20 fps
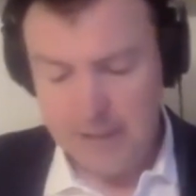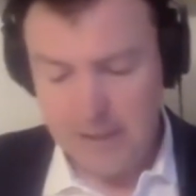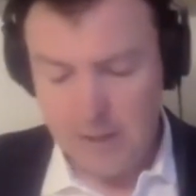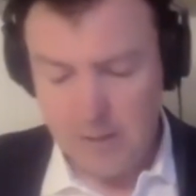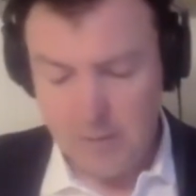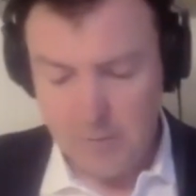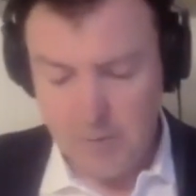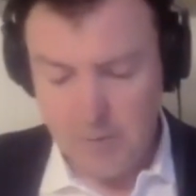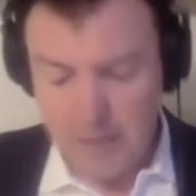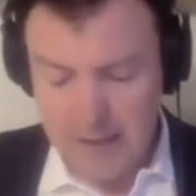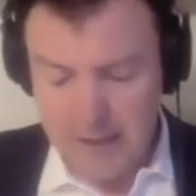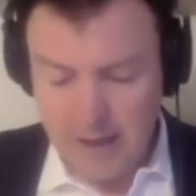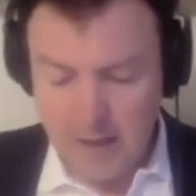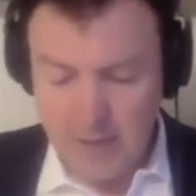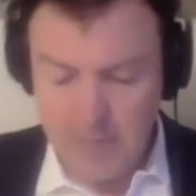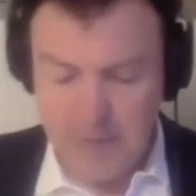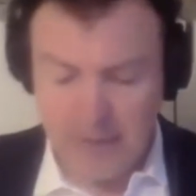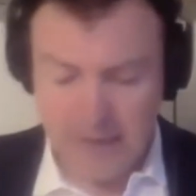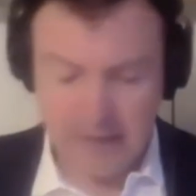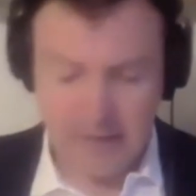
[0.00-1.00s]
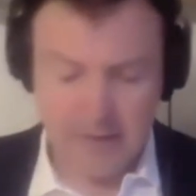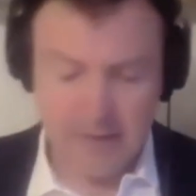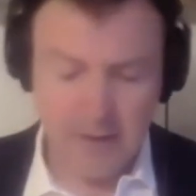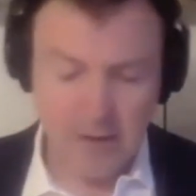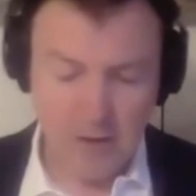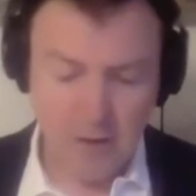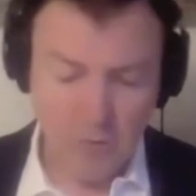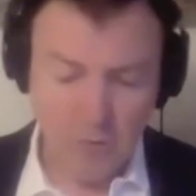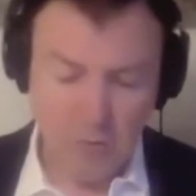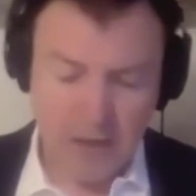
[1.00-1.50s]
By that I mean,
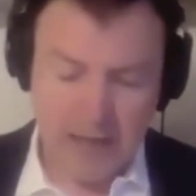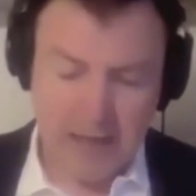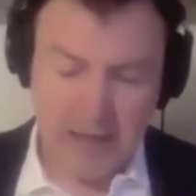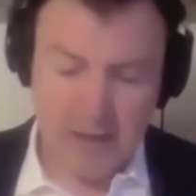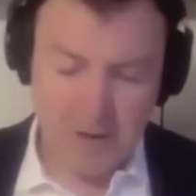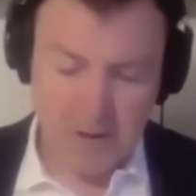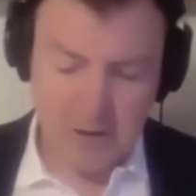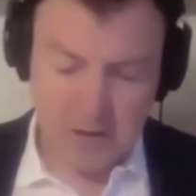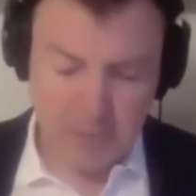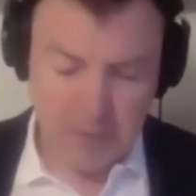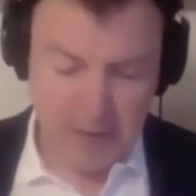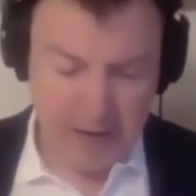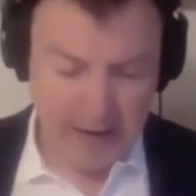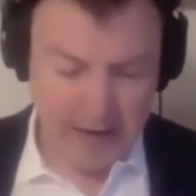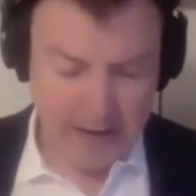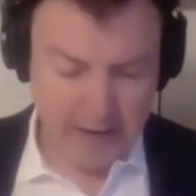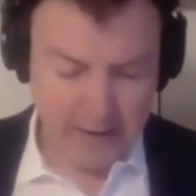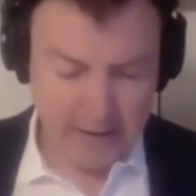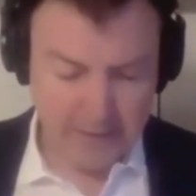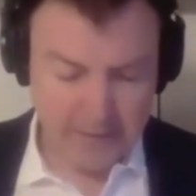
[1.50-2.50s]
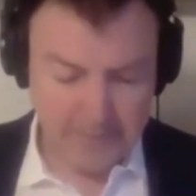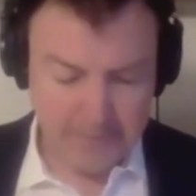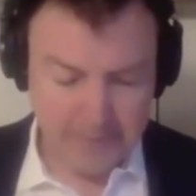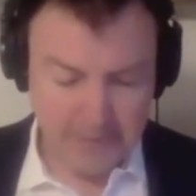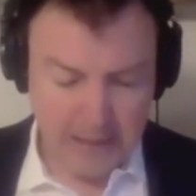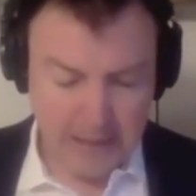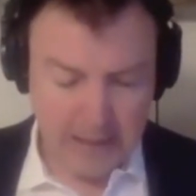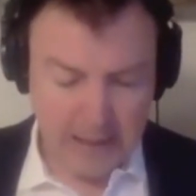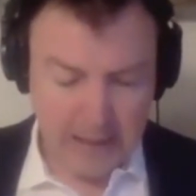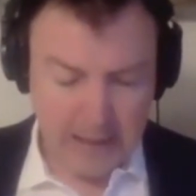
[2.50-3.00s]
when I looked back,
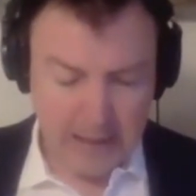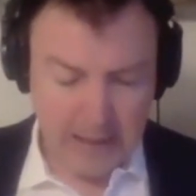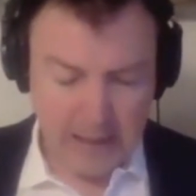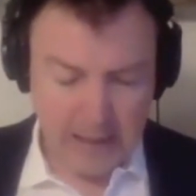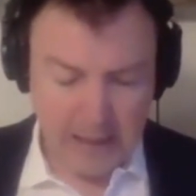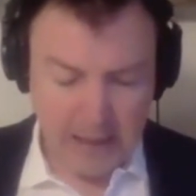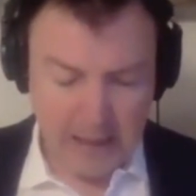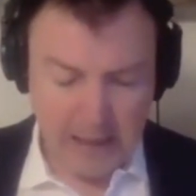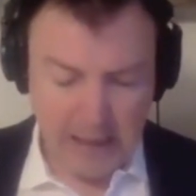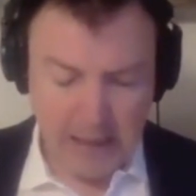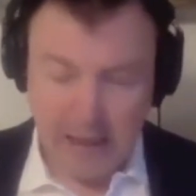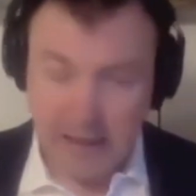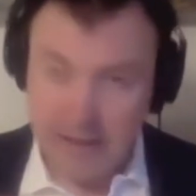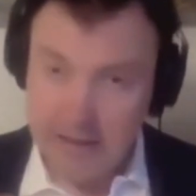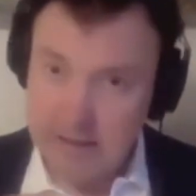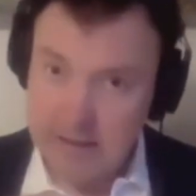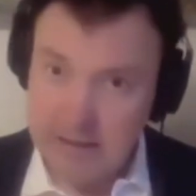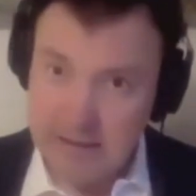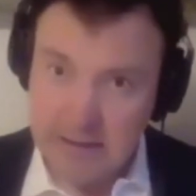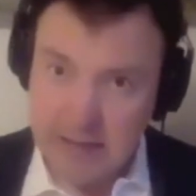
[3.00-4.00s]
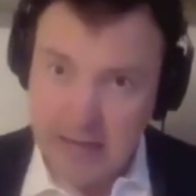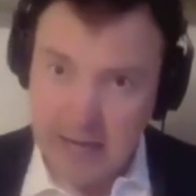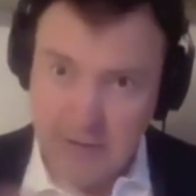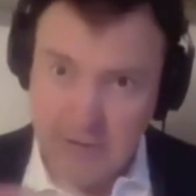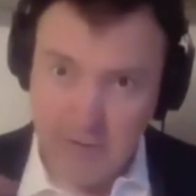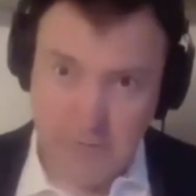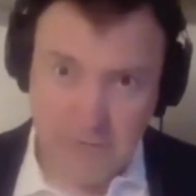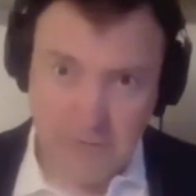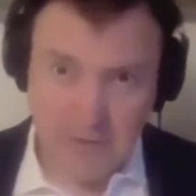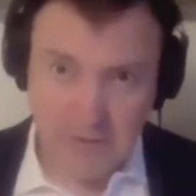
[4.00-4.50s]
and this is
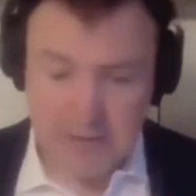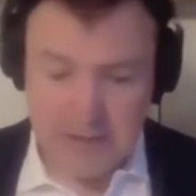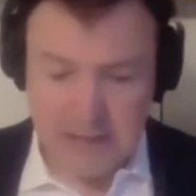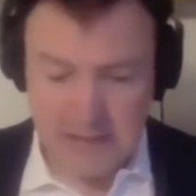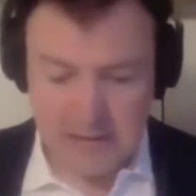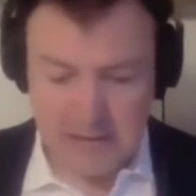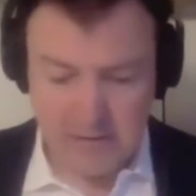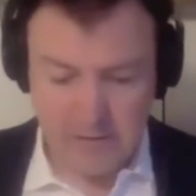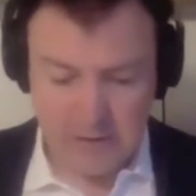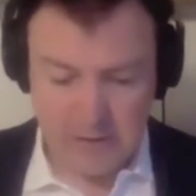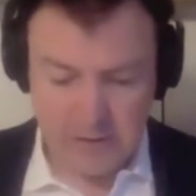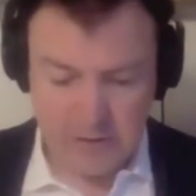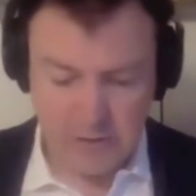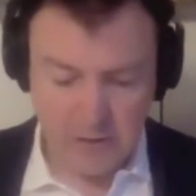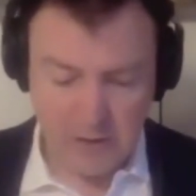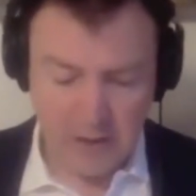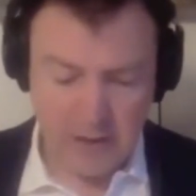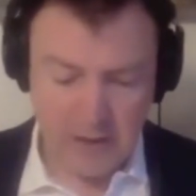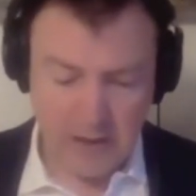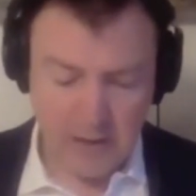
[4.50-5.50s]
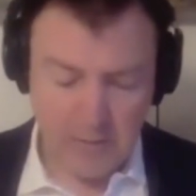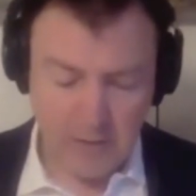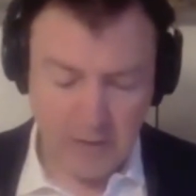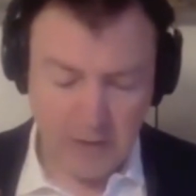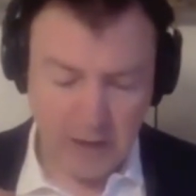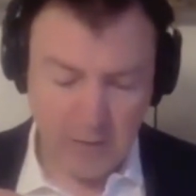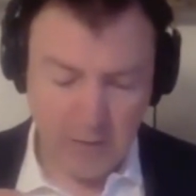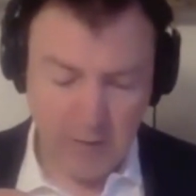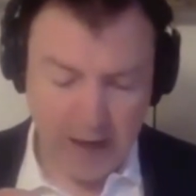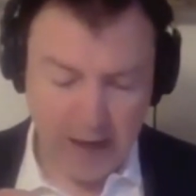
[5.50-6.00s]
150 years of history, I'm looking
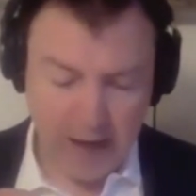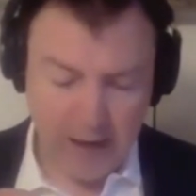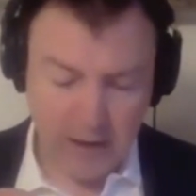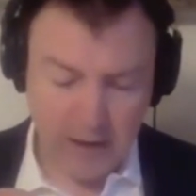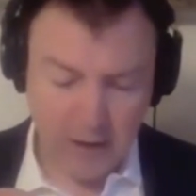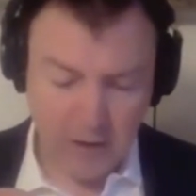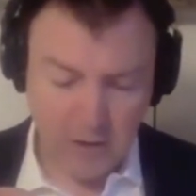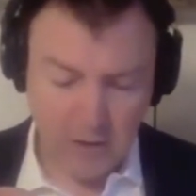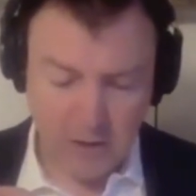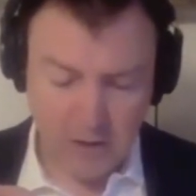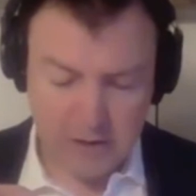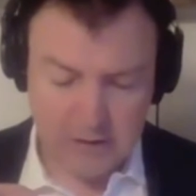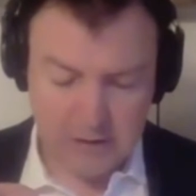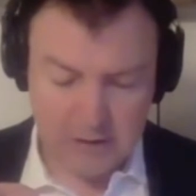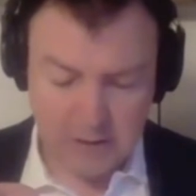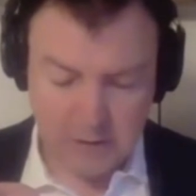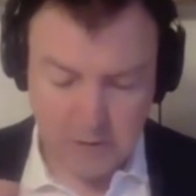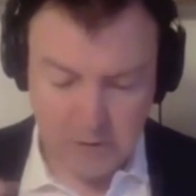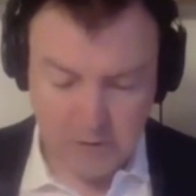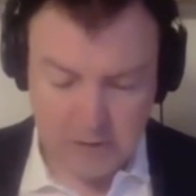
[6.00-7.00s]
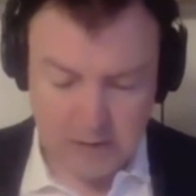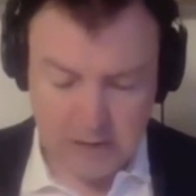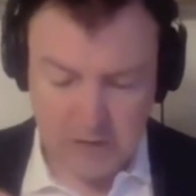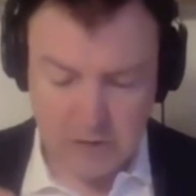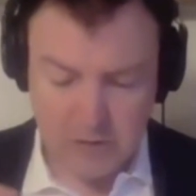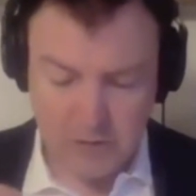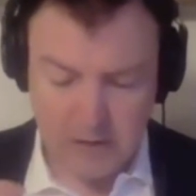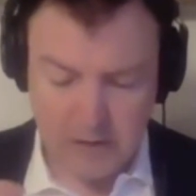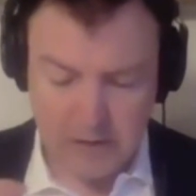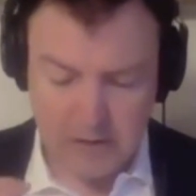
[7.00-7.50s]
back across 2
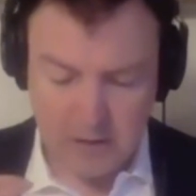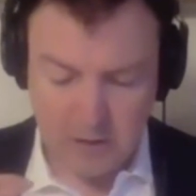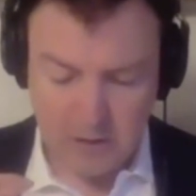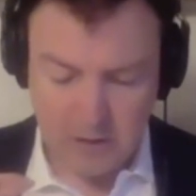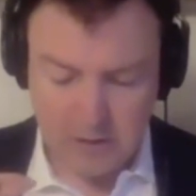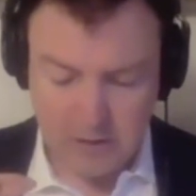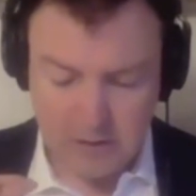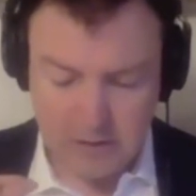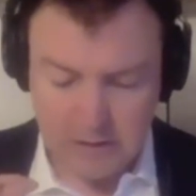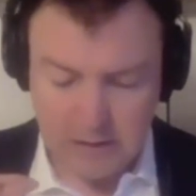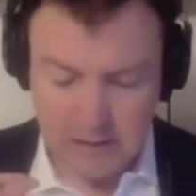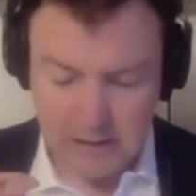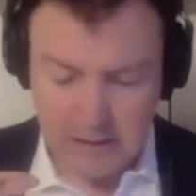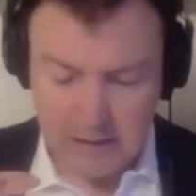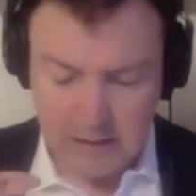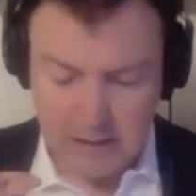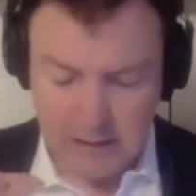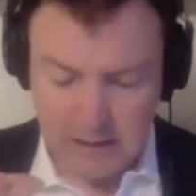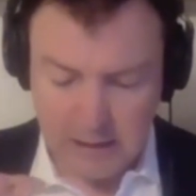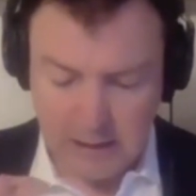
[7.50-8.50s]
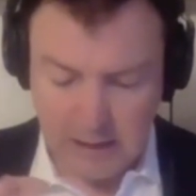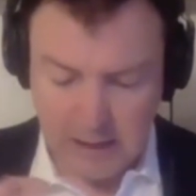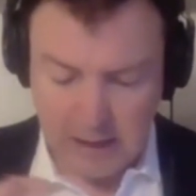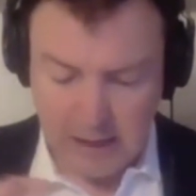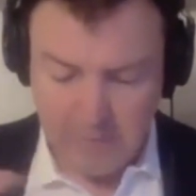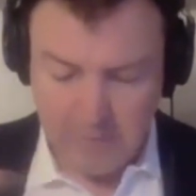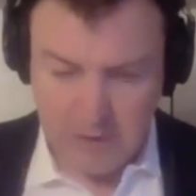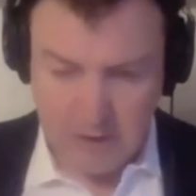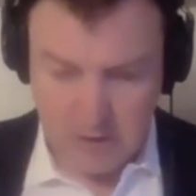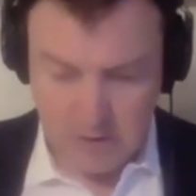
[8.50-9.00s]
centuries, across every
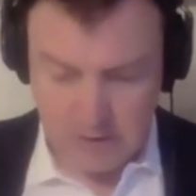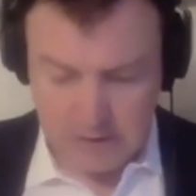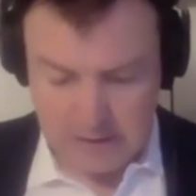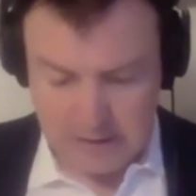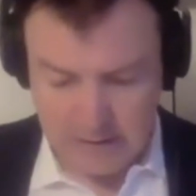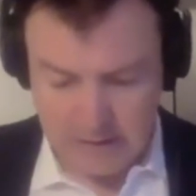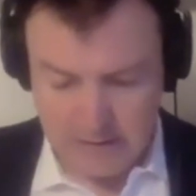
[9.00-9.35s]
continent.